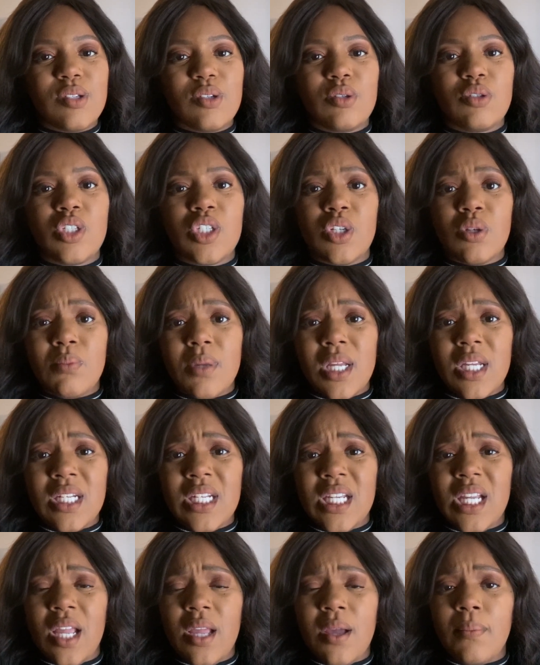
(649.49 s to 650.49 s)
to shoot me a
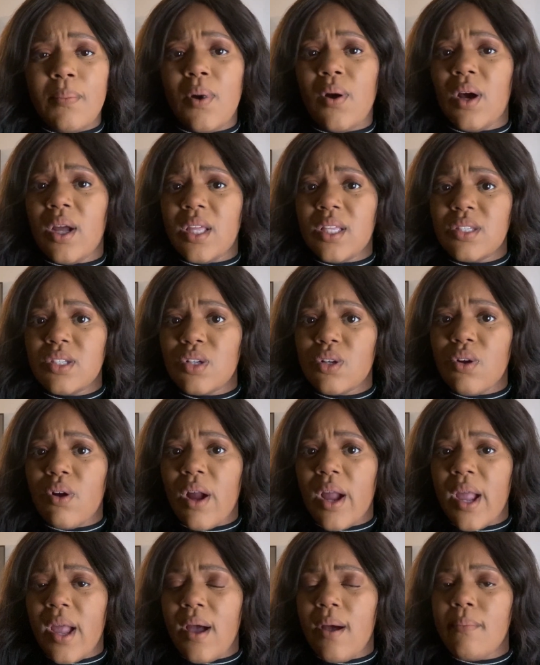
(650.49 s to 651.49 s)
DM on
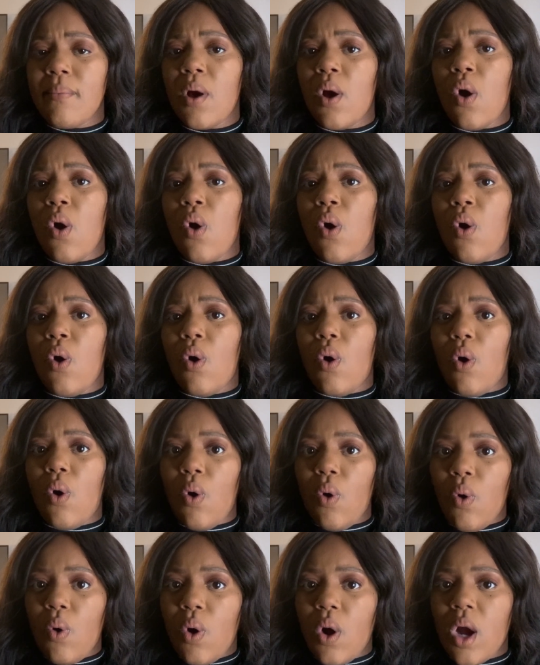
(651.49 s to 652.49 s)
Instagram
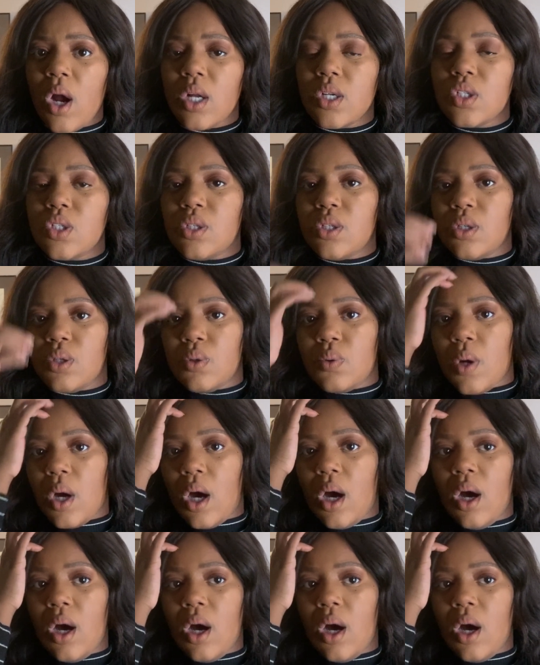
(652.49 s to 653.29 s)
or to